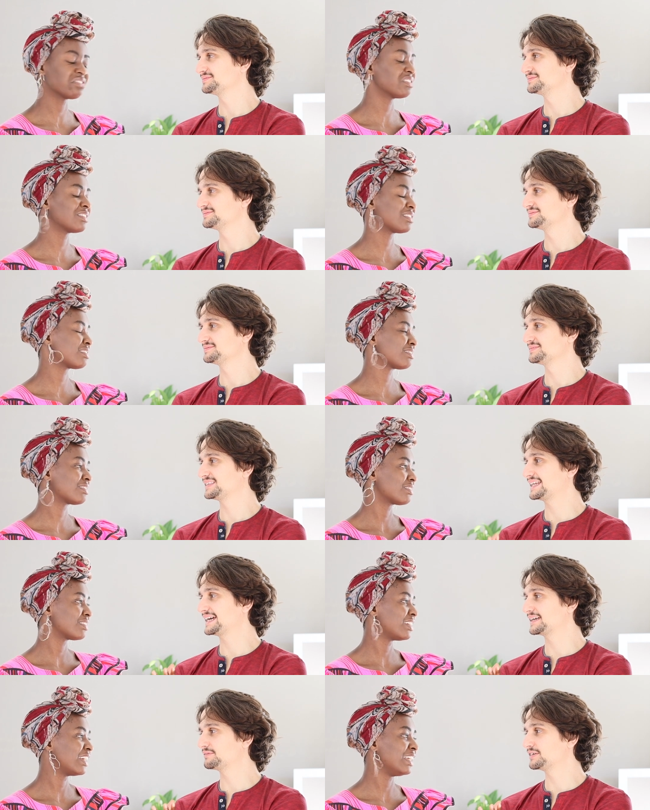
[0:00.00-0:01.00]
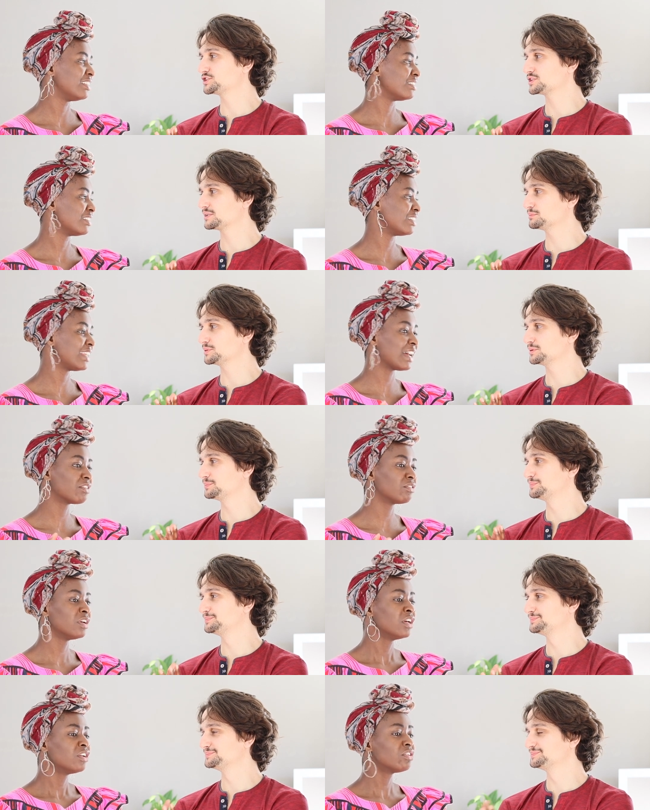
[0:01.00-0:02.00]
Speaker 1: don't
Speaker 2: like vegetables.
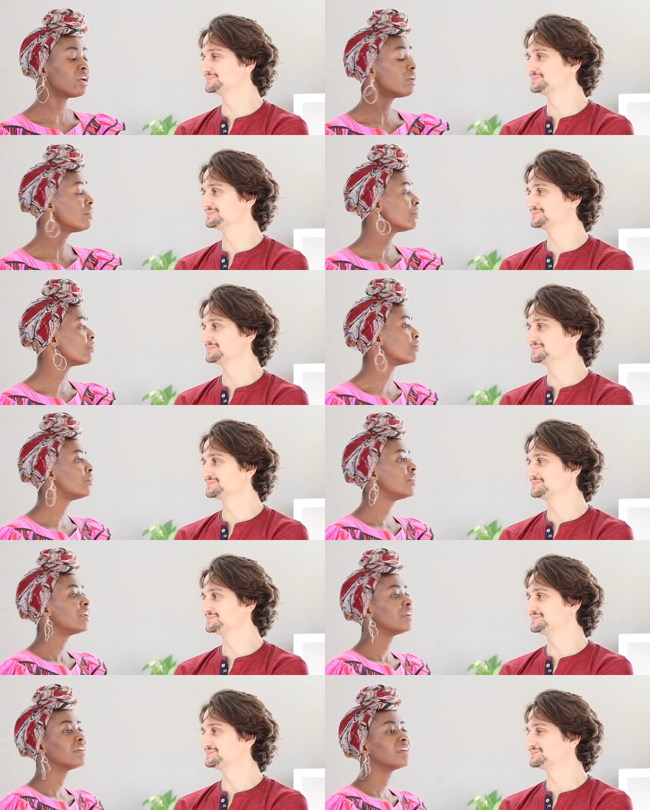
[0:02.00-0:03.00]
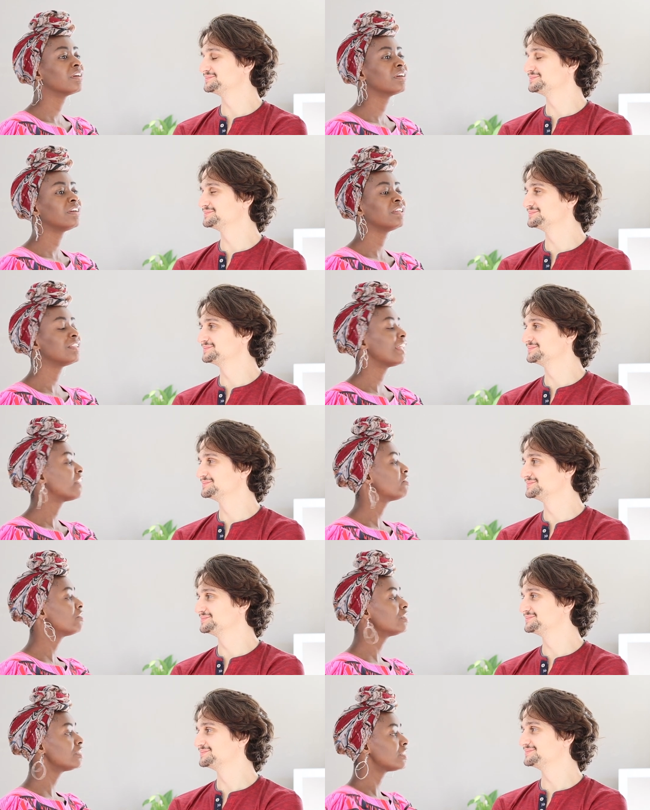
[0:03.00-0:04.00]
Speaker 1: no, they are
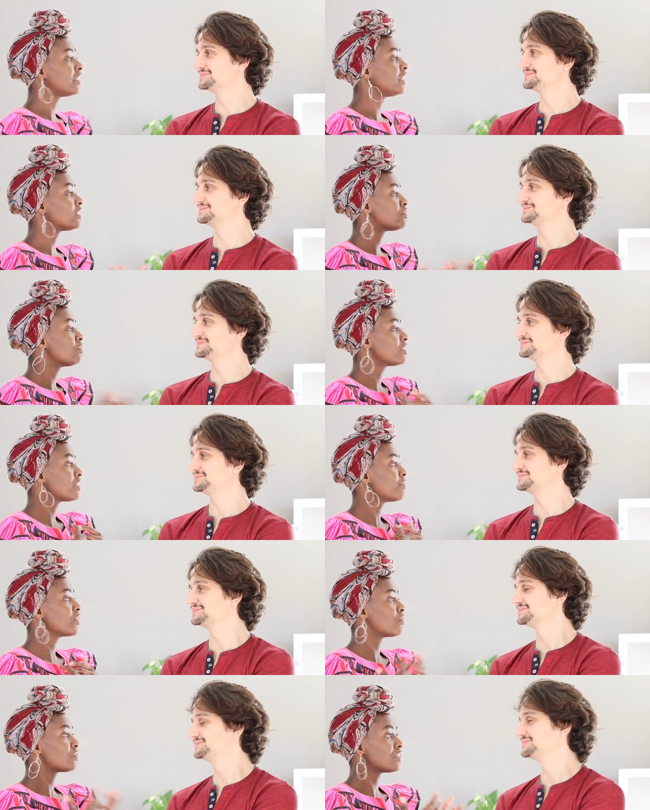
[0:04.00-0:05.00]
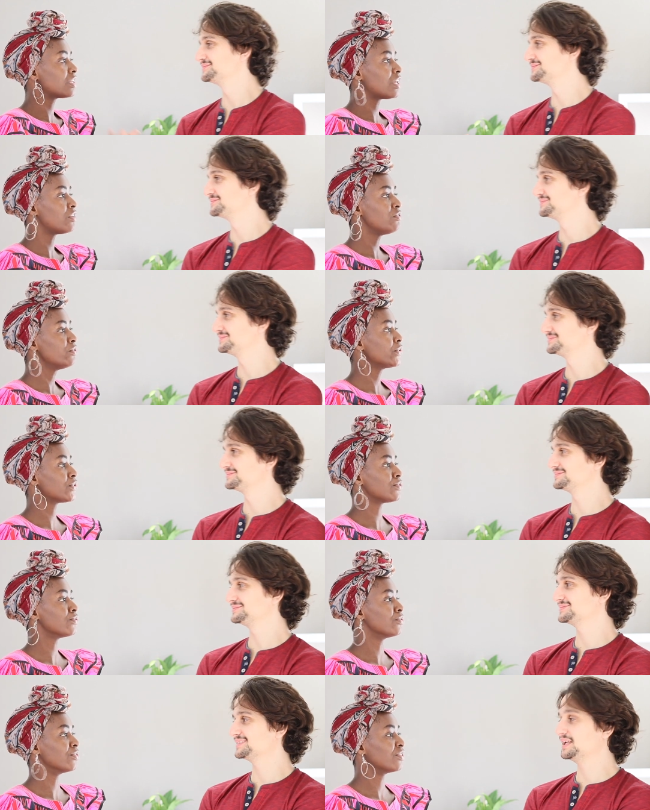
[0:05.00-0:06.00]
not. They, it's not something also that they're used
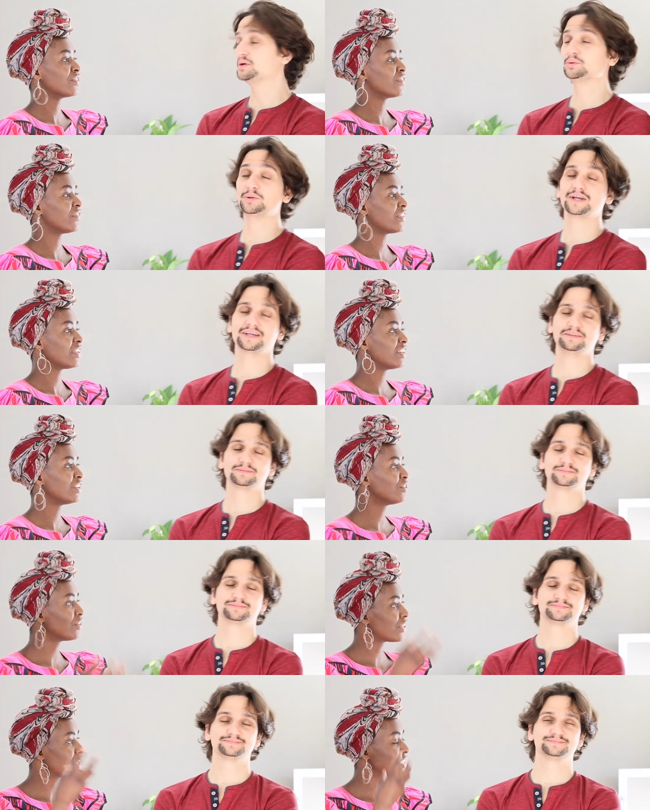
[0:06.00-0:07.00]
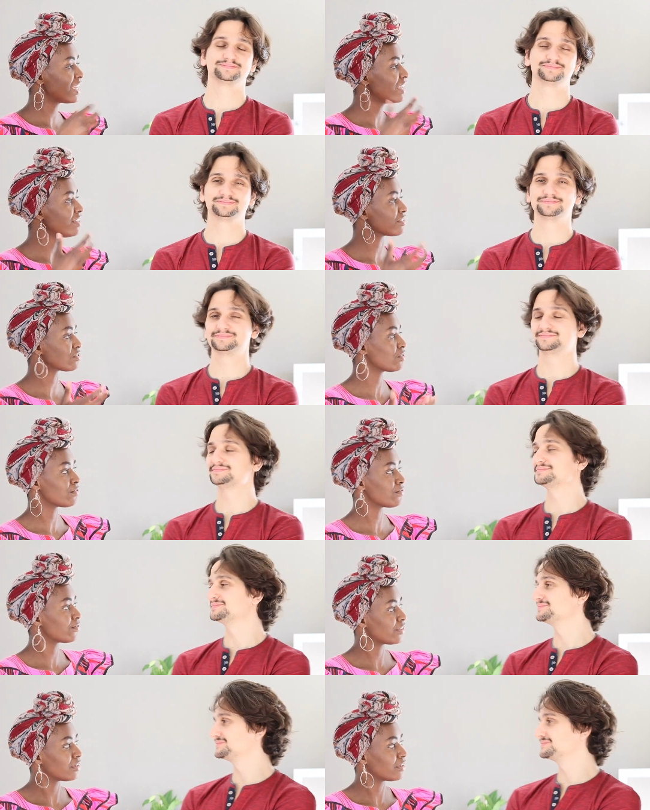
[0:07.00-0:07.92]
to. Ah, okay. You know the taste of